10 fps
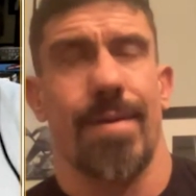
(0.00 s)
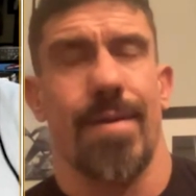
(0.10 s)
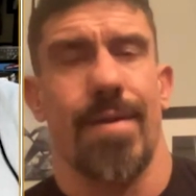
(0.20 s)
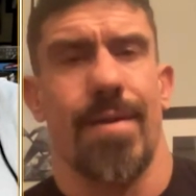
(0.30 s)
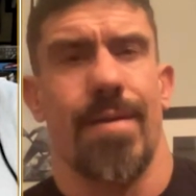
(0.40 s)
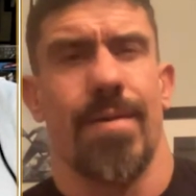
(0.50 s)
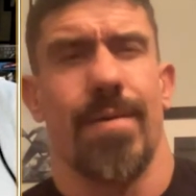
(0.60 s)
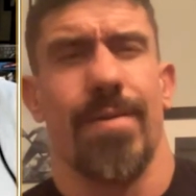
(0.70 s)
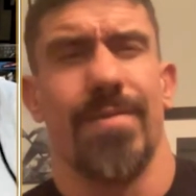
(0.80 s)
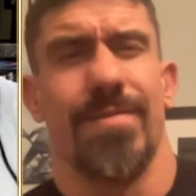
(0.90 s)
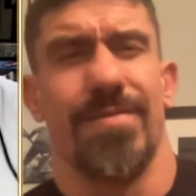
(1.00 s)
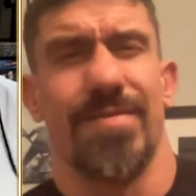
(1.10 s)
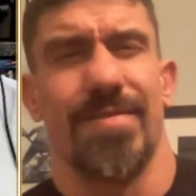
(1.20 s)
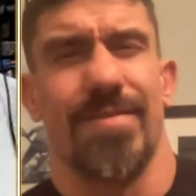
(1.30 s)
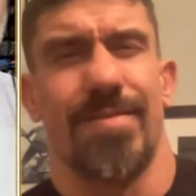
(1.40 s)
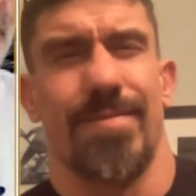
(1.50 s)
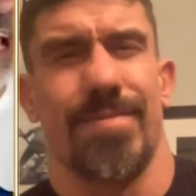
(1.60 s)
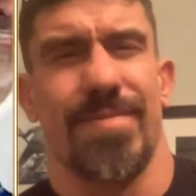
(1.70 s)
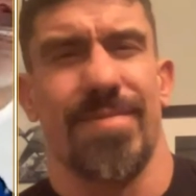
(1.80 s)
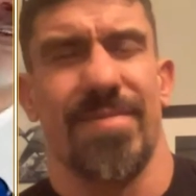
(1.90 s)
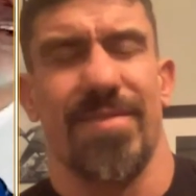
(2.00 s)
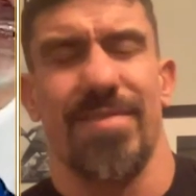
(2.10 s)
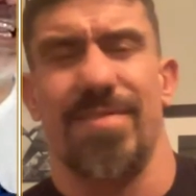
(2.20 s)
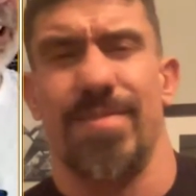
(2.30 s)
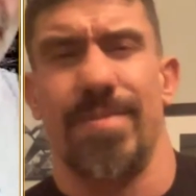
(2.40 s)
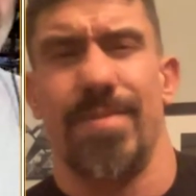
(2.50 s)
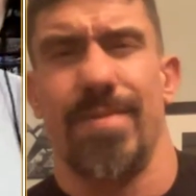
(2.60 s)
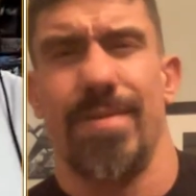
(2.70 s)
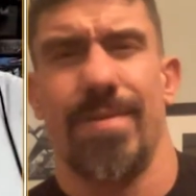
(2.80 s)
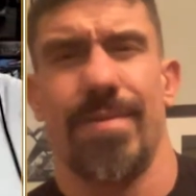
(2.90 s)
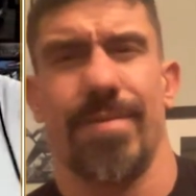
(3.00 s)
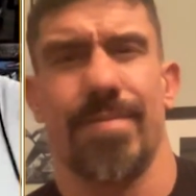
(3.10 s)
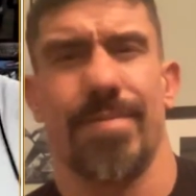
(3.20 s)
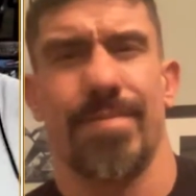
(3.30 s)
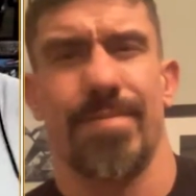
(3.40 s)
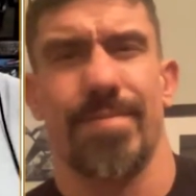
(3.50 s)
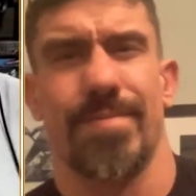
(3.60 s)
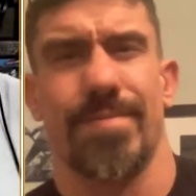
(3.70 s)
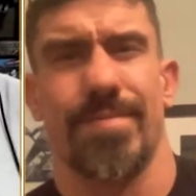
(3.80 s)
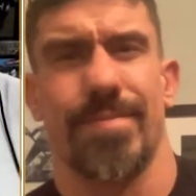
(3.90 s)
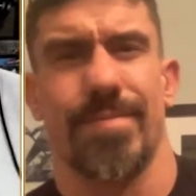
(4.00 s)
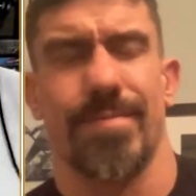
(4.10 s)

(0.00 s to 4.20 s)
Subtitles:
This person isn't speaking.